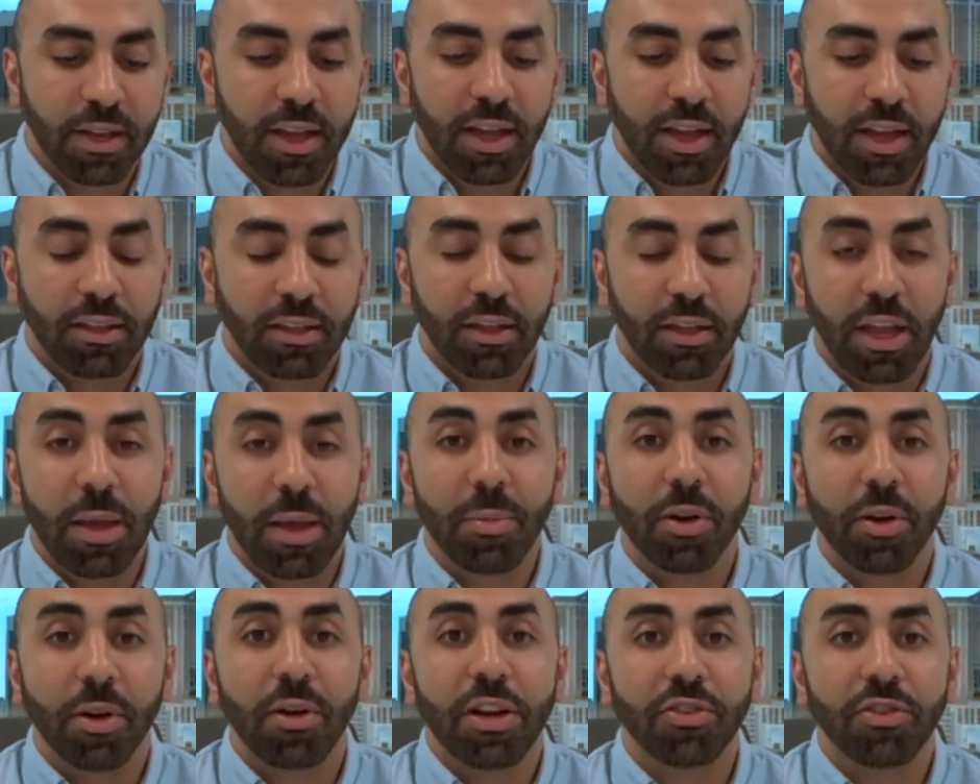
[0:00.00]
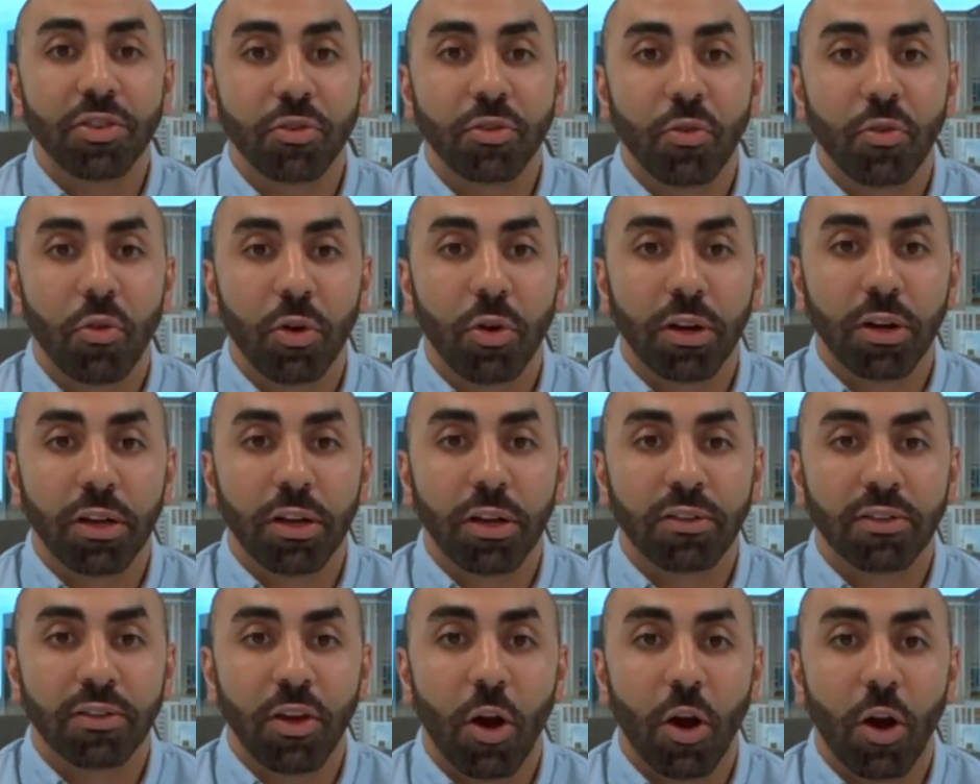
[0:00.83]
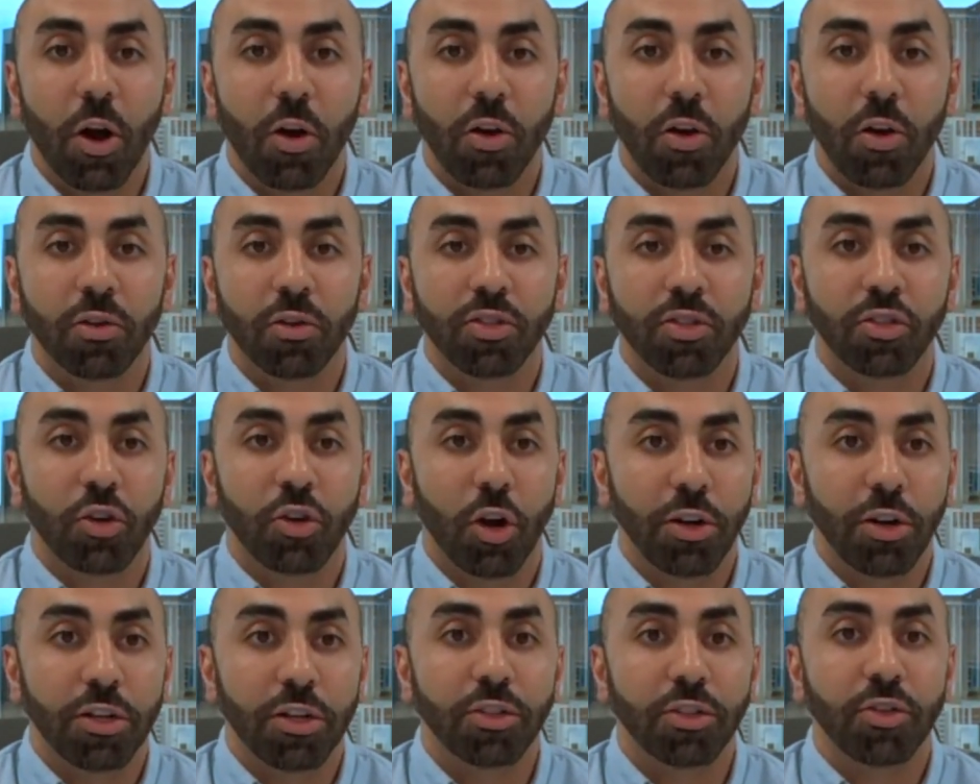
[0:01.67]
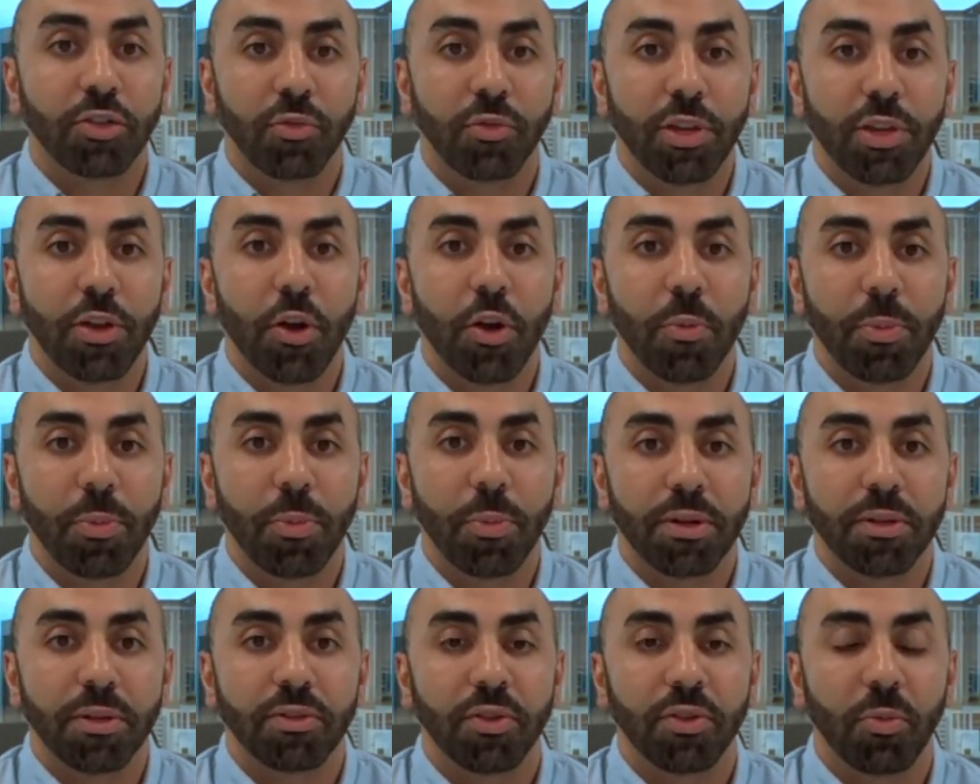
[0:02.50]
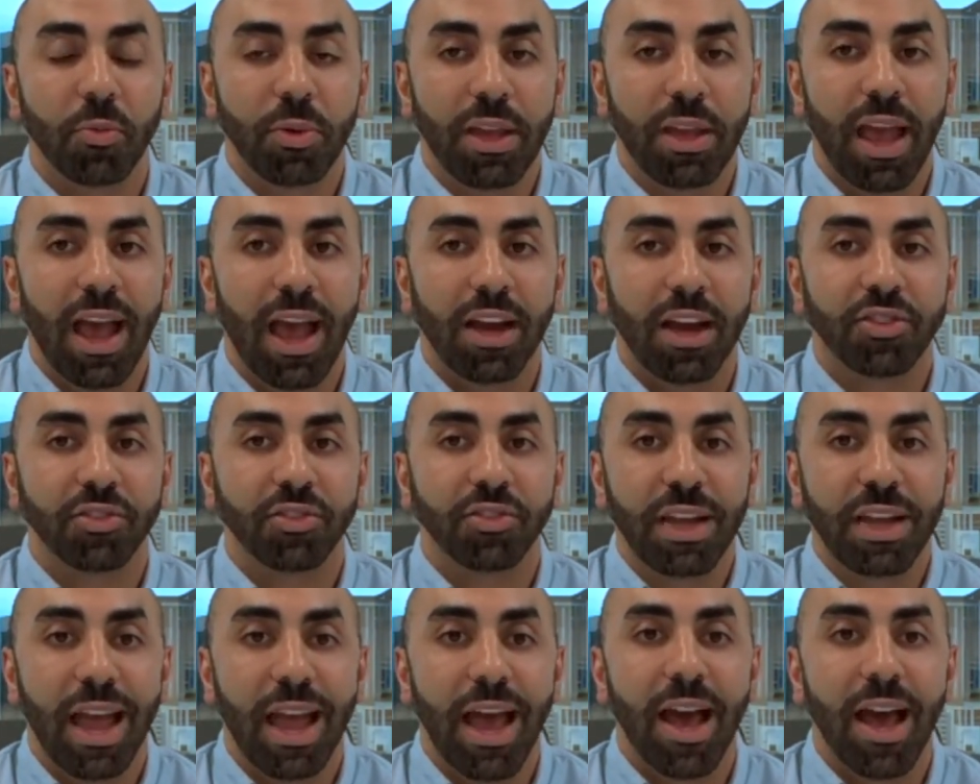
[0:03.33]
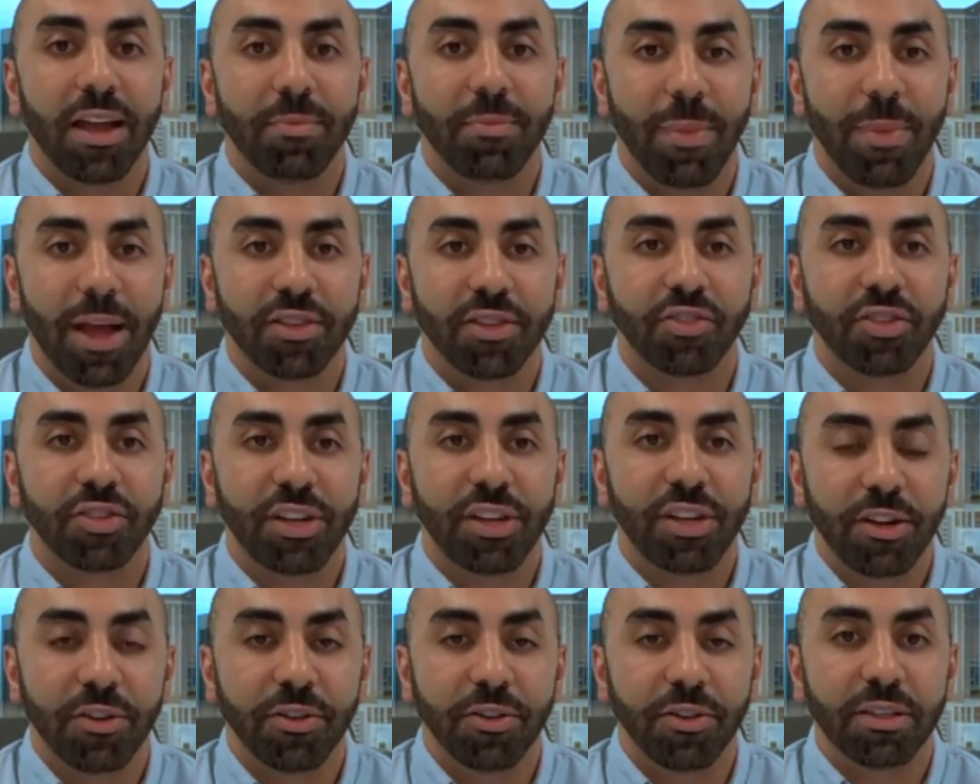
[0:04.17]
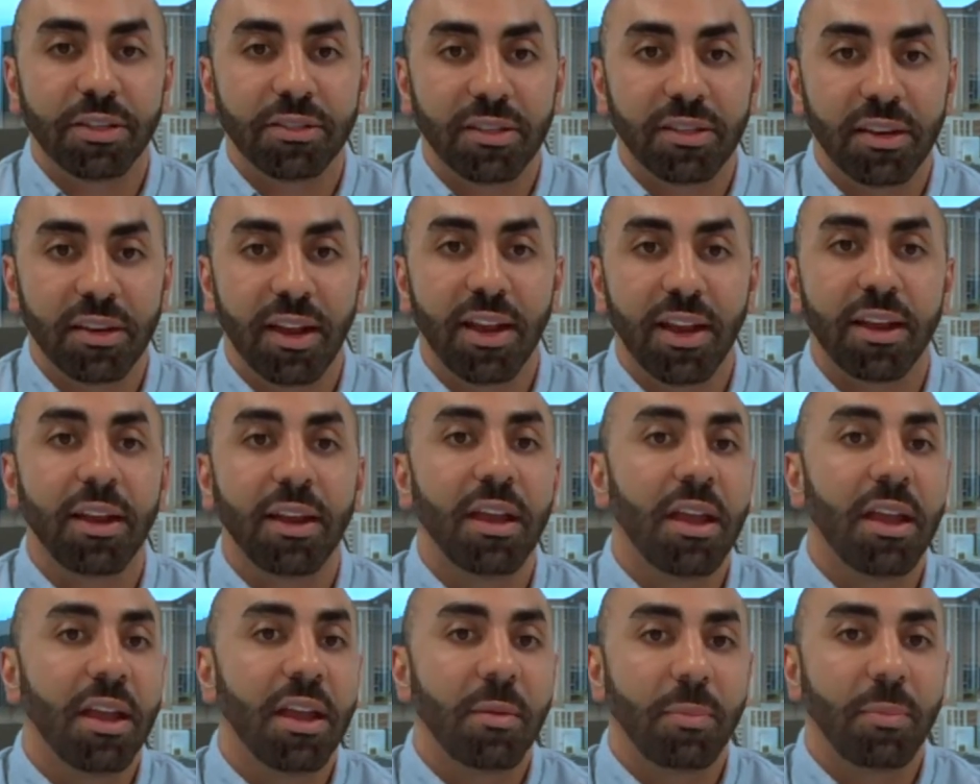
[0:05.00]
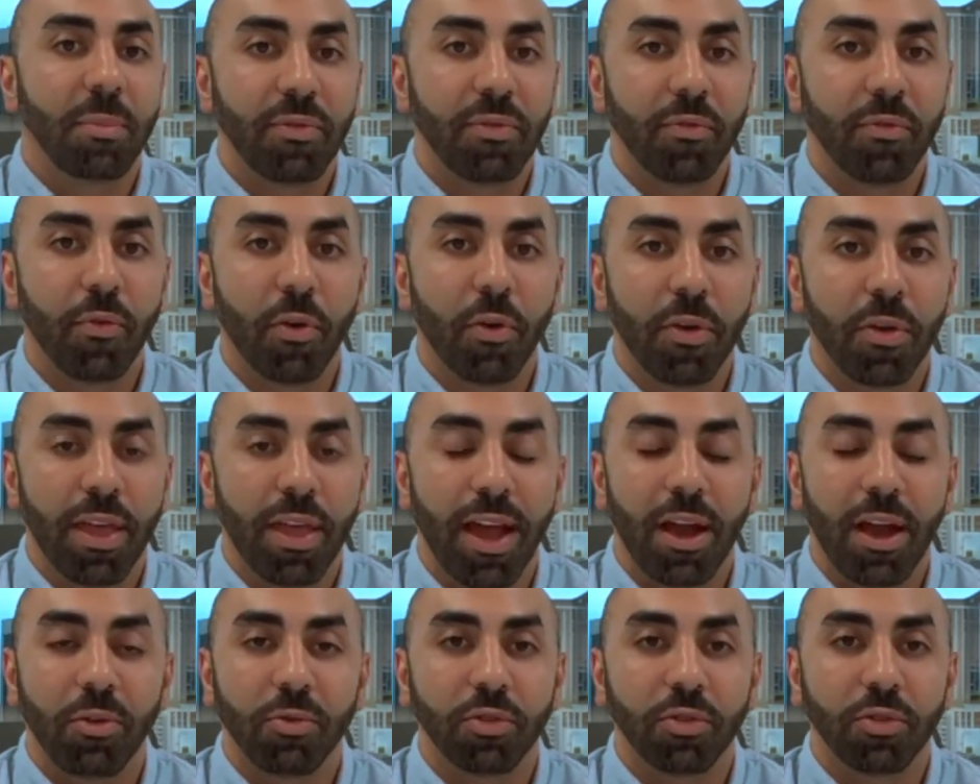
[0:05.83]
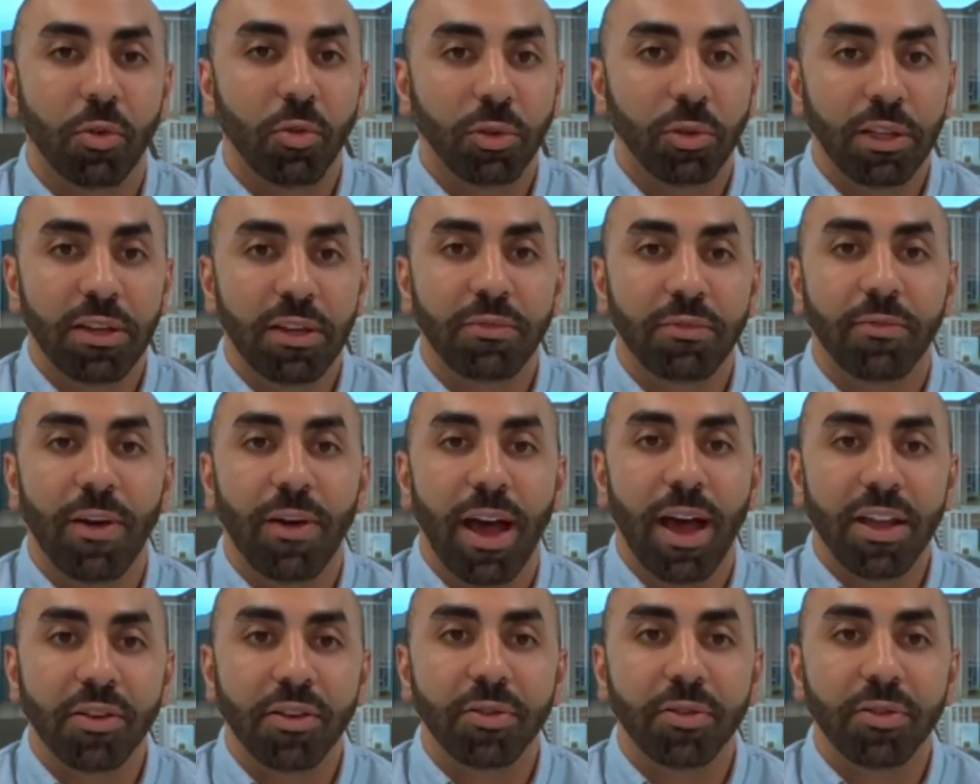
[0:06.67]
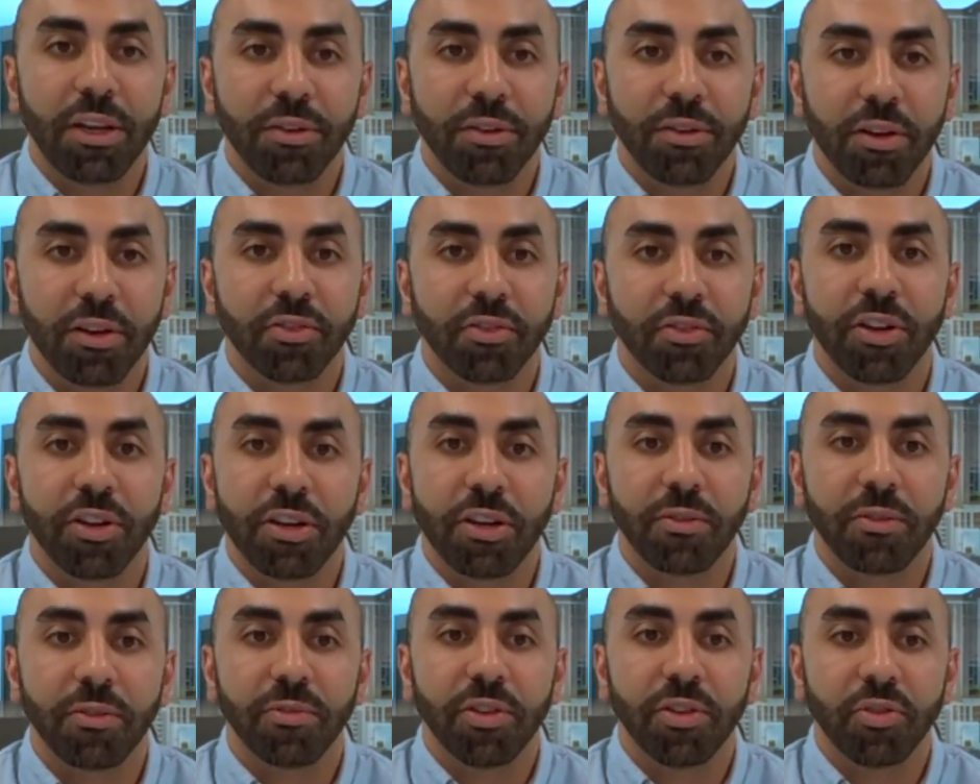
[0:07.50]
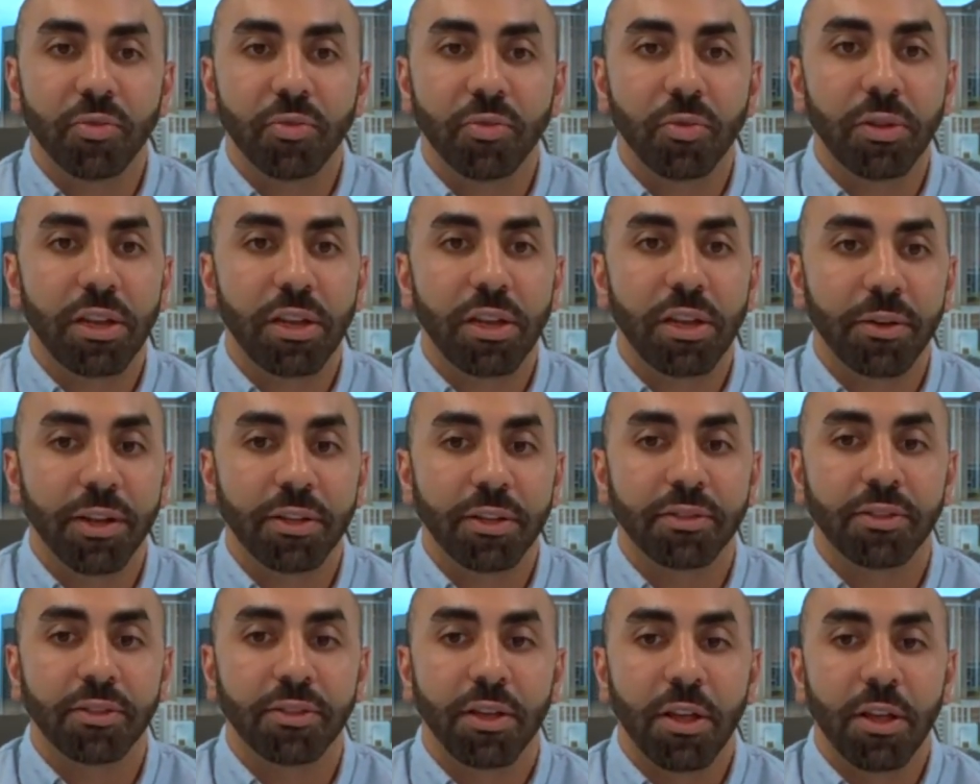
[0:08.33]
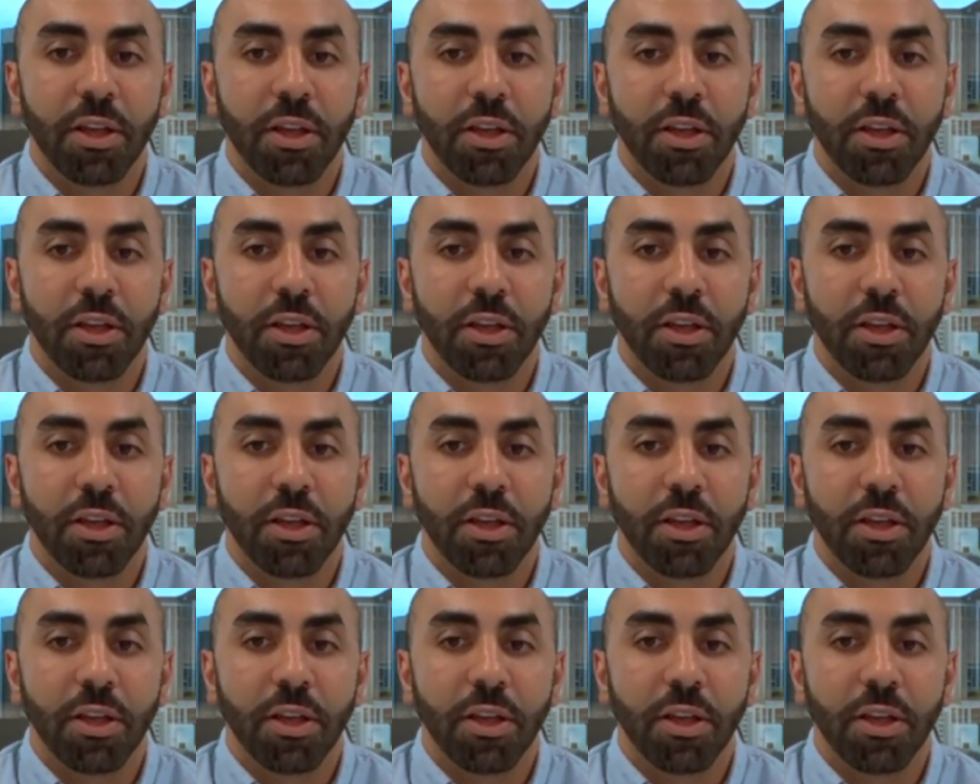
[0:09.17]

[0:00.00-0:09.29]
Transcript: The immigration courts are starting to reopen. So we actually had master hearings today. Before that, it was only final hearings or individual hearings.